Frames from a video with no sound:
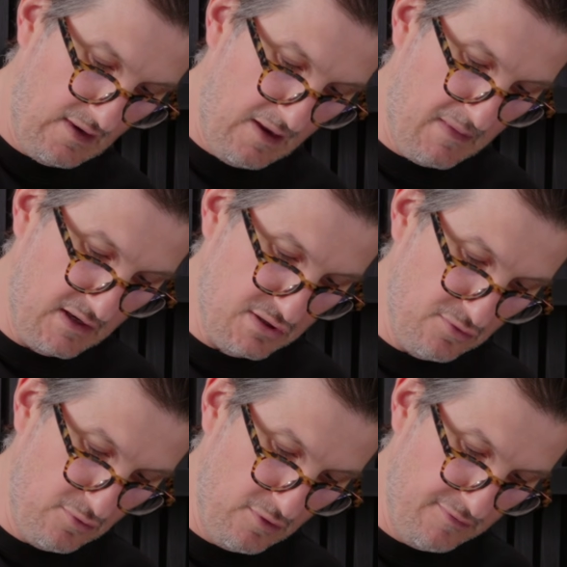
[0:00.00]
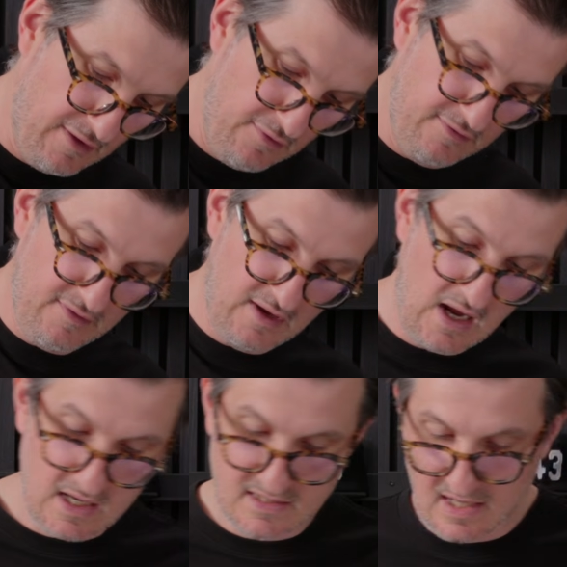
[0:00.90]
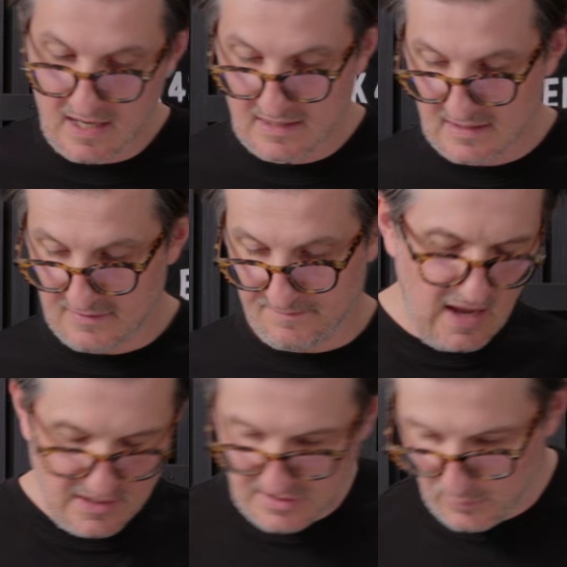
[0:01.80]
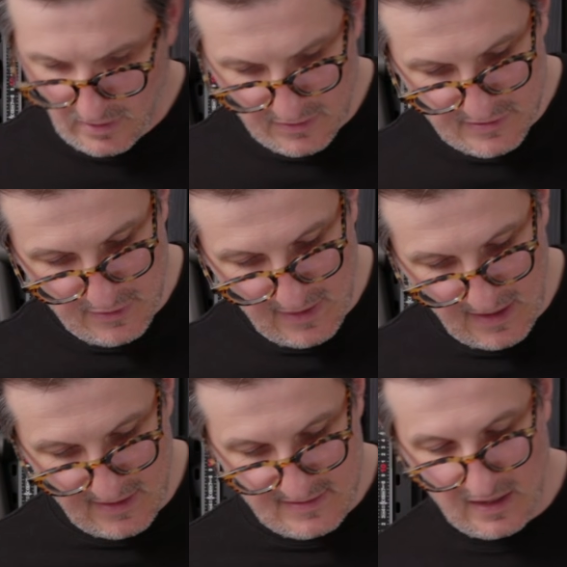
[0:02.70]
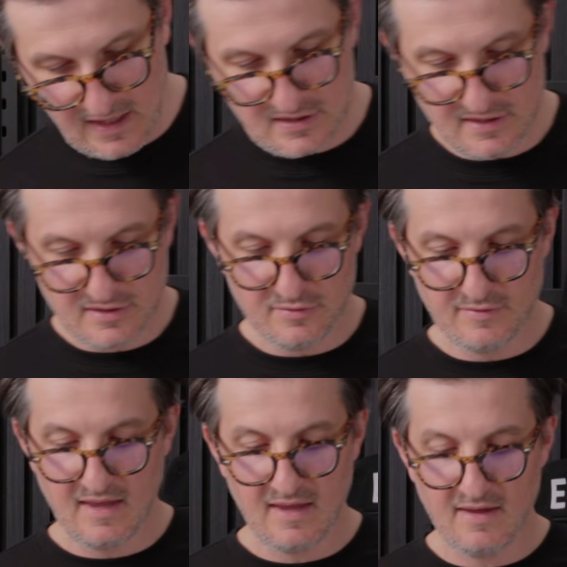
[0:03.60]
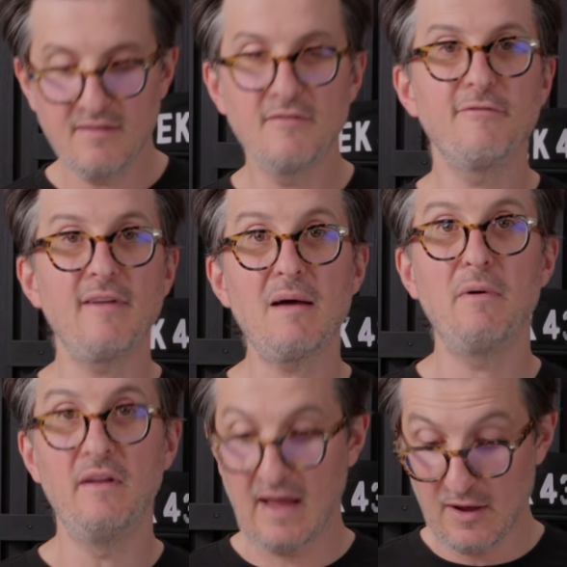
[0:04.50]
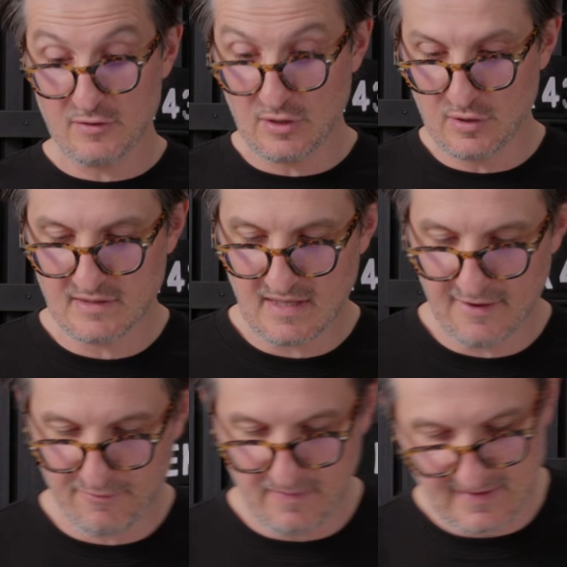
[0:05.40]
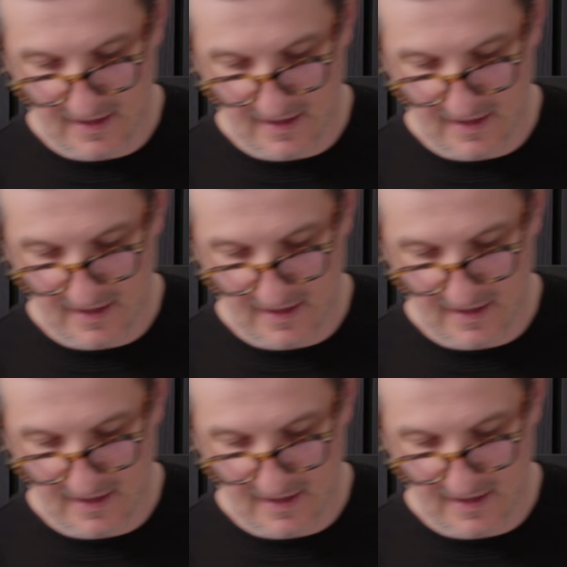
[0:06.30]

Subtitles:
and make sure all of those are tight. Actually, what I'll do here is I'll actually do the flapper now so you can see it from this